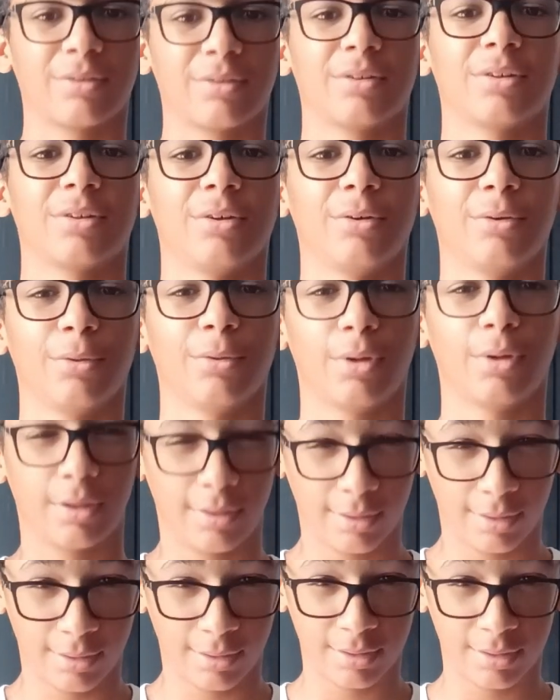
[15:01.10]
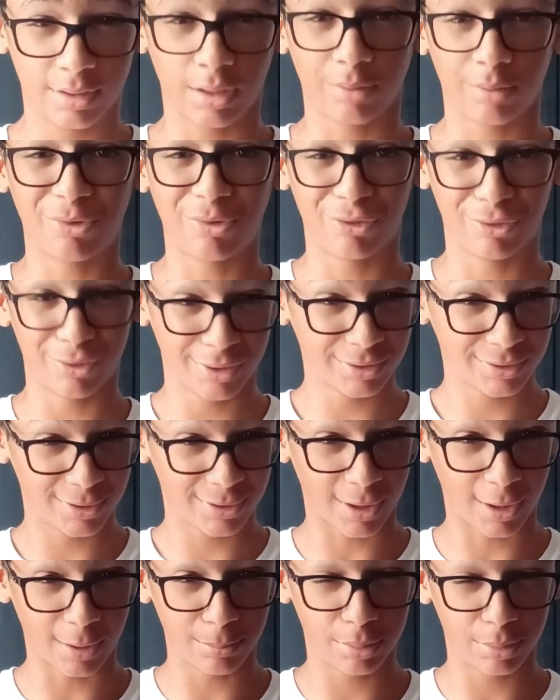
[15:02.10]
so Tell me when to
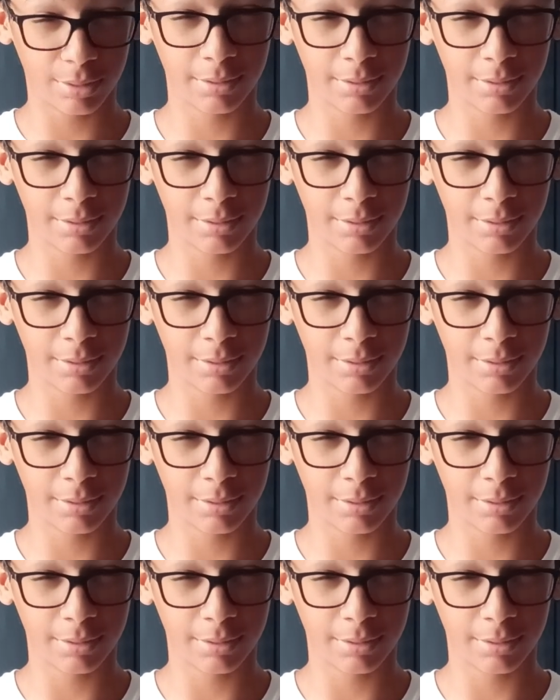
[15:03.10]
stop.